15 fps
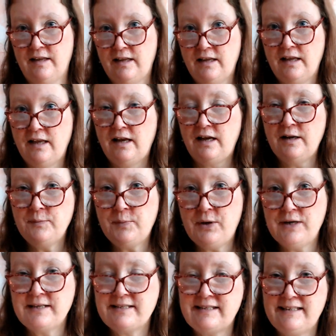Hi
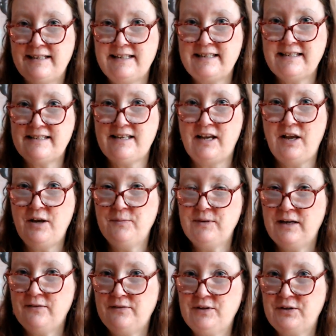Pisces, hope you're
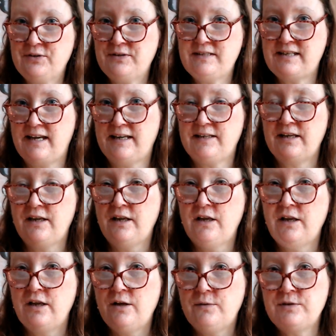having a good day.
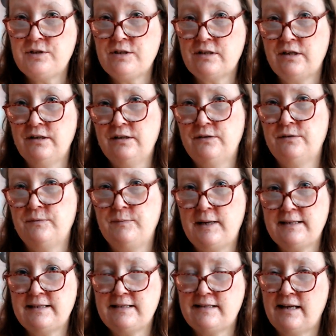I'm just going to
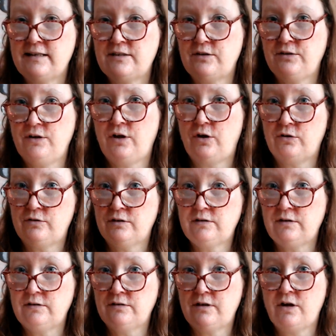meditate on an oracle
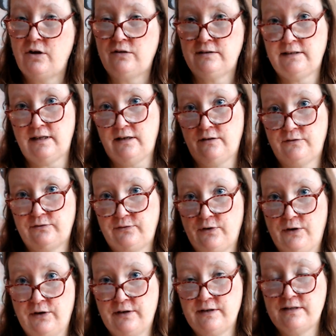card at
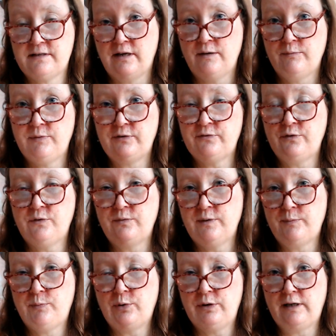first before we
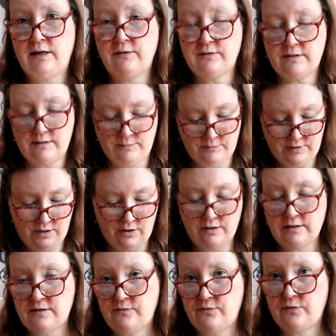pull out some cards
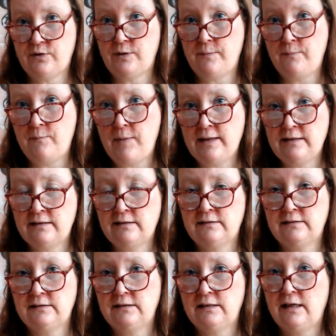for mental
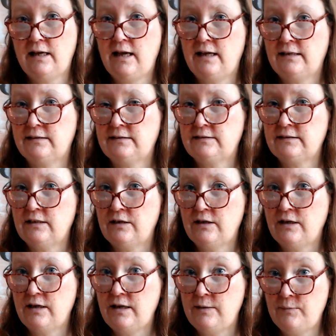and
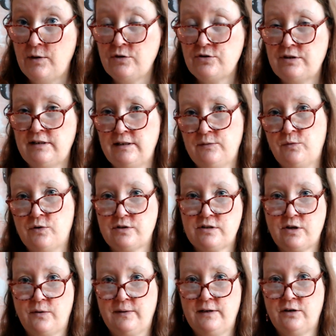emotionally what's
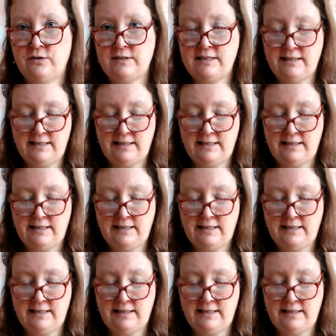going on today.